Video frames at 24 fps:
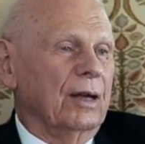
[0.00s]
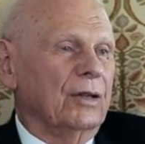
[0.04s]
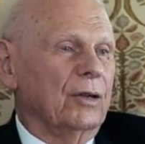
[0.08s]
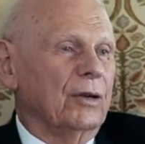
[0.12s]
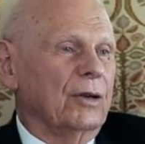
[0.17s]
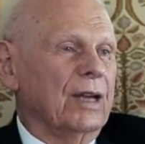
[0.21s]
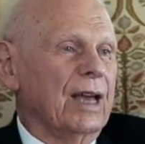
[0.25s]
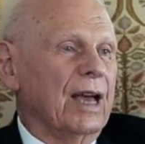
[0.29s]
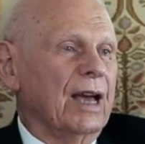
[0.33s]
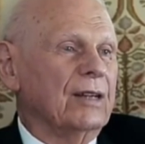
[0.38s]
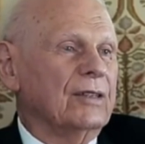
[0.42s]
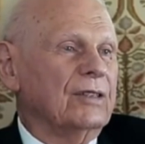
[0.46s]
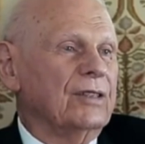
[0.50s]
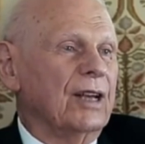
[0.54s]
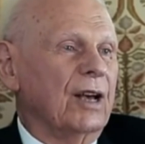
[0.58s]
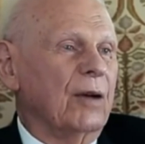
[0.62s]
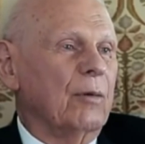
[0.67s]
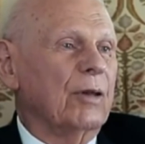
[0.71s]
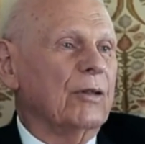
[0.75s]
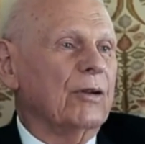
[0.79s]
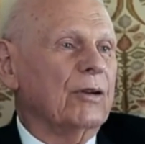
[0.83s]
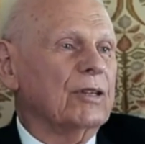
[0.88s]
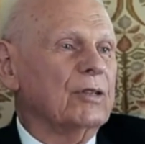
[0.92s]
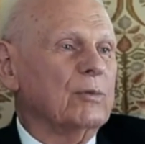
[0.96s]
you can't
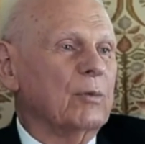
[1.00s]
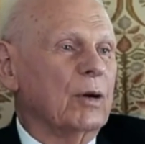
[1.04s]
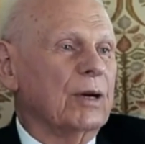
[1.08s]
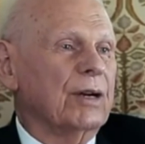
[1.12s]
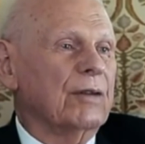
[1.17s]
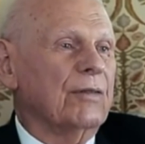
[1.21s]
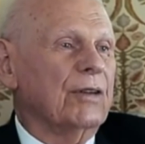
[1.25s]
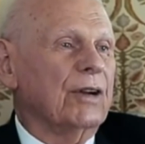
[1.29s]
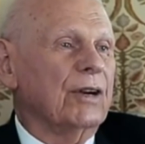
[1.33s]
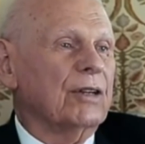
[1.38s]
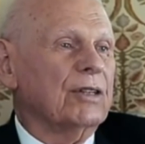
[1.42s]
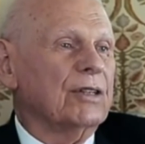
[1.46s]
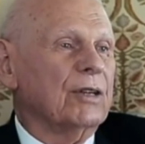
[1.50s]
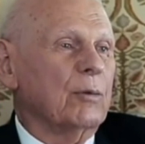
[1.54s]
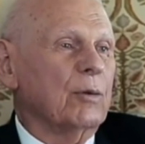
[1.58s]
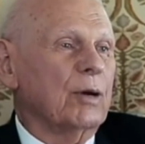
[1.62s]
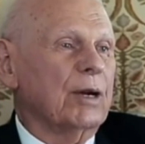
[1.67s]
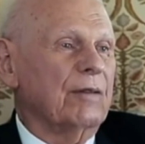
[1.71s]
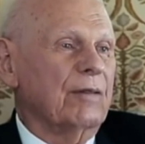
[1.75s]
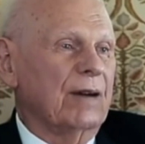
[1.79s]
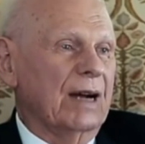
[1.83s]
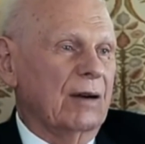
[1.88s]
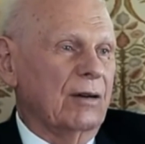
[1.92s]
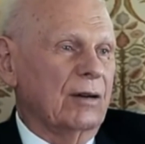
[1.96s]
tell whether it's one of theirs or
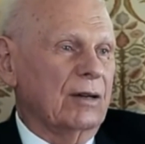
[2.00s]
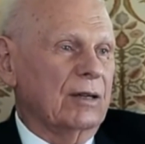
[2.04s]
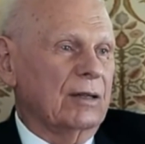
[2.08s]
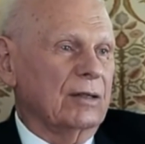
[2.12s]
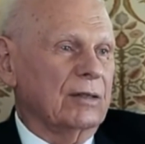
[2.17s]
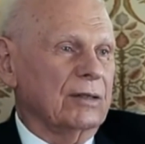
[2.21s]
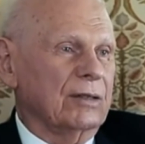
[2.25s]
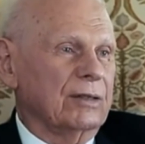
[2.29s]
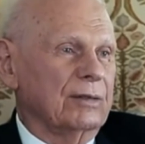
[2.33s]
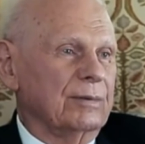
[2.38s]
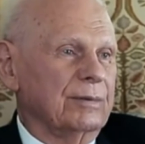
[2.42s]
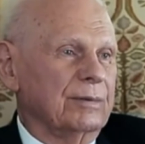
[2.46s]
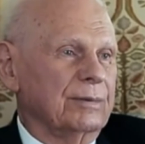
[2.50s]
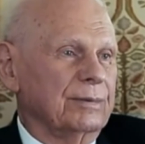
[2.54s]
one of ours